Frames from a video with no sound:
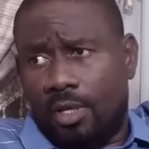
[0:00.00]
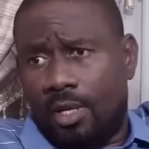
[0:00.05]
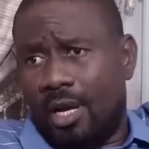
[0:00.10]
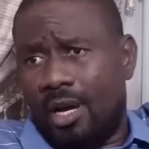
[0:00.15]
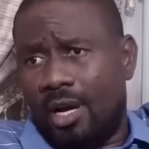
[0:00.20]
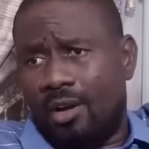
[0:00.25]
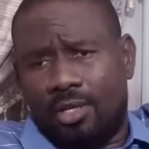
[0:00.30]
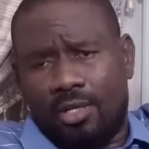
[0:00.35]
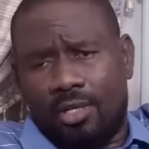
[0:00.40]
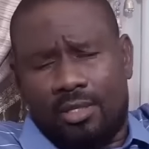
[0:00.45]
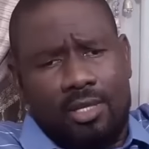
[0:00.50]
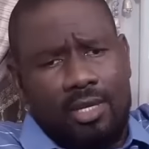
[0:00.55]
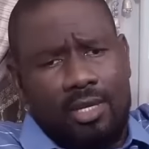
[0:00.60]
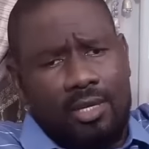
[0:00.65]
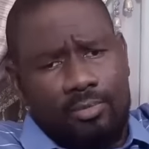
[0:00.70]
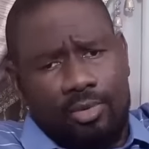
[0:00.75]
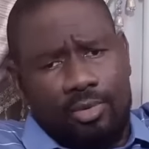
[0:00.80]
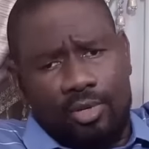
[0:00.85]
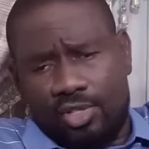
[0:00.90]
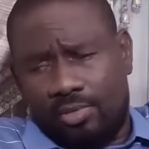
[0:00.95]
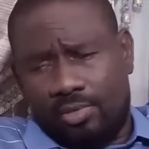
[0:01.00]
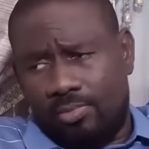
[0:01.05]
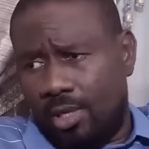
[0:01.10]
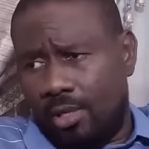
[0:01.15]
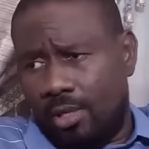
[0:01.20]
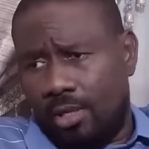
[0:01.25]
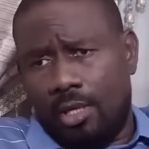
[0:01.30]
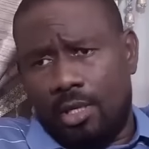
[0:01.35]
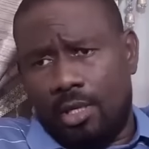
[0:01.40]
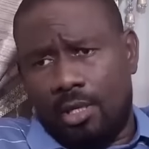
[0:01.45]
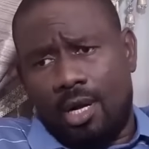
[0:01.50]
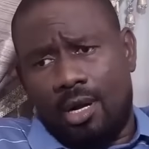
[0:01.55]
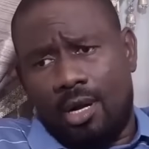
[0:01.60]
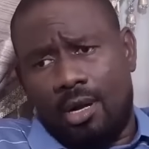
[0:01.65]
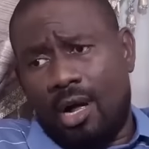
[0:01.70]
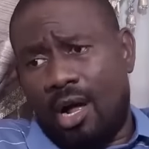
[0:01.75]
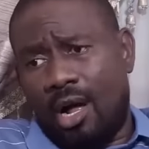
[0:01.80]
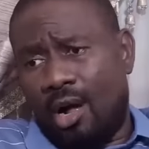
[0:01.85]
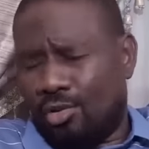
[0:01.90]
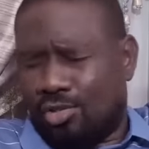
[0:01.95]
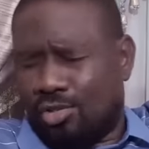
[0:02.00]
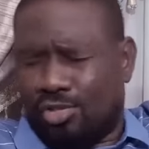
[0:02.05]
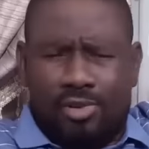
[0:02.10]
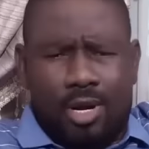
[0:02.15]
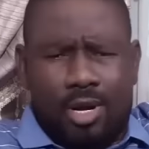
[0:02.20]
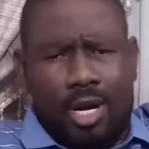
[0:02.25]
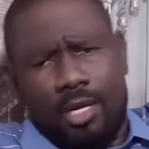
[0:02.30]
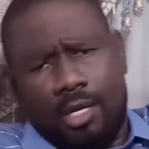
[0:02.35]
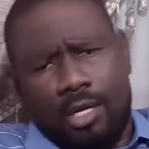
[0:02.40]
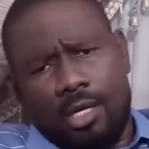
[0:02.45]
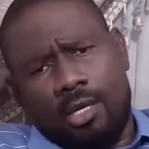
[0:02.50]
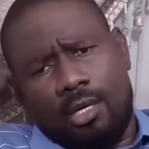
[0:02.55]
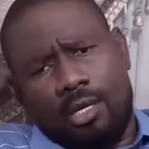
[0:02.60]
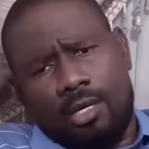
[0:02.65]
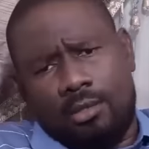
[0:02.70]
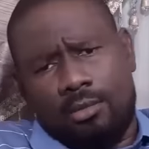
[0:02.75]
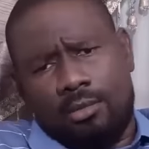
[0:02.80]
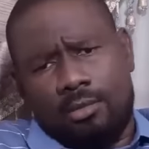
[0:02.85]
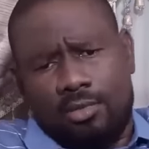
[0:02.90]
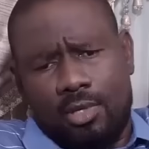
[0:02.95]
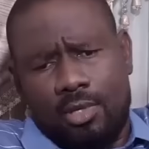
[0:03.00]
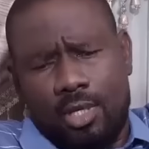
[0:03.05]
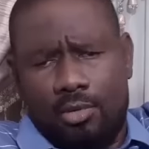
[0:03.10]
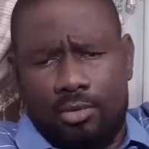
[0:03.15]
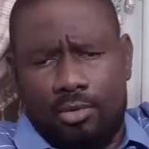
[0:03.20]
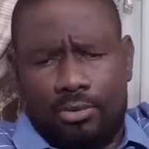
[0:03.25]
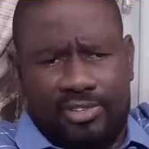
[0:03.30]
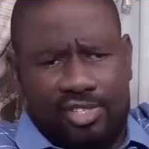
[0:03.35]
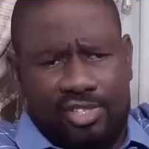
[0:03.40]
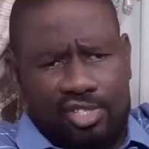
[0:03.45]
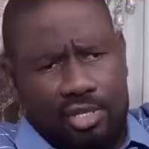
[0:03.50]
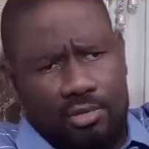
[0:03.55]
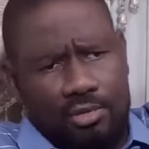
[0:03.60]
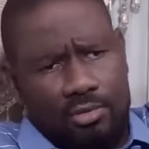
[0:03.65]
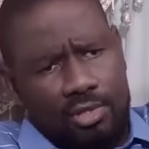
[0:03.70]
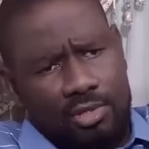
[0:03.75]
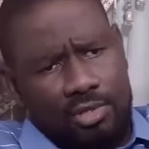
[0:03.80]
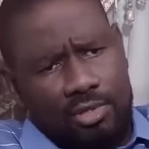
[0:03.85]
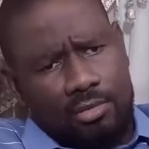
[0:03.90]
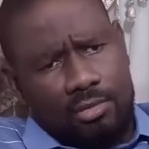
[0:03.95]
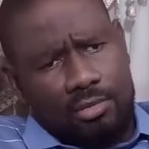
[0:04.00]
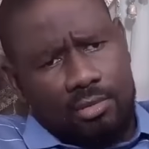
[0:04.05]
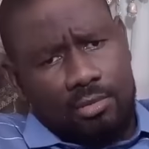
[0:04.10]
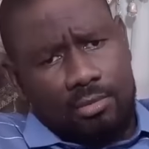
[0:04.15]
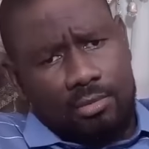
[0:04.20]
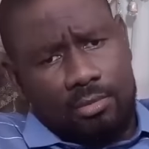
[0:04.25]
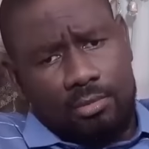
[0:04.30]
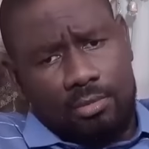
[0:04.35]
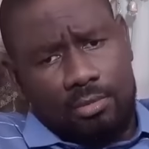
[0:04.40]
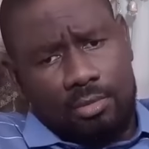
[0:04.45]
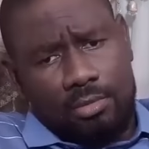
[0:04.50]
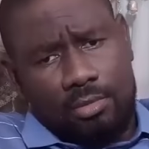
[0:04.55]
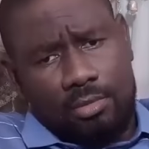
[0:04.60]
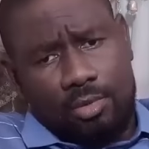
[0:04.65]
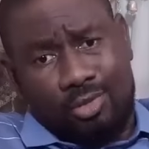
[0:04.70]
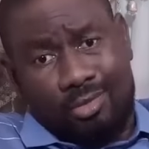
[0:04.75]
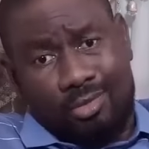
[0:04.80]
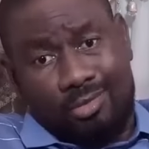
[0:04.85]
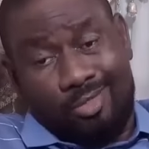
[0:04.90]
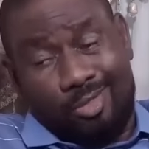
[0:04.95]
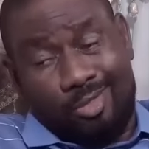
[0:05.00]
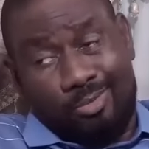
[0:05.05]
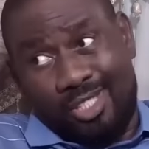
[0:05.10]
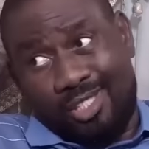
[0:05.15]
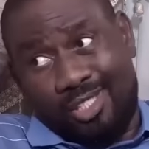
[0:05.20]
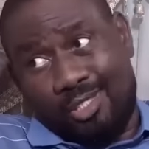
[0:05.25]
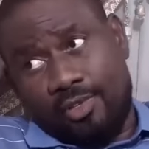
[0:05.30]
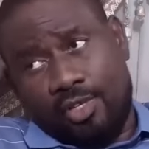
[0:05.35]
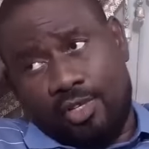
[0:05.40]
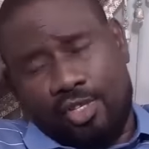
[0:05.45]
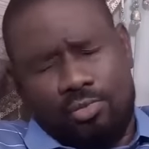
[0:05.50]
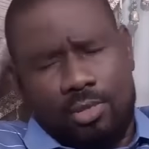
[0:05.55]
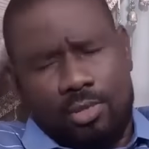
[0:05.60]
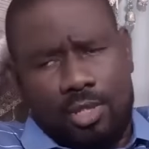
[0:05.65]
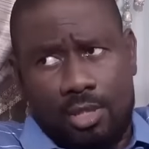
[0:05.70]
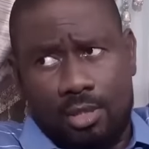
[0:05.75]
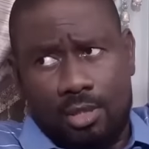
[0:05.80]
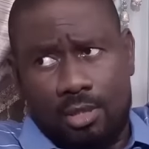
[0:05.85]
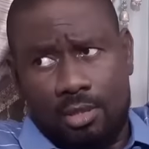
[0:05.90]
Yeah, I understand, boss. But I'll try. I'll try and look for someone to be serious with.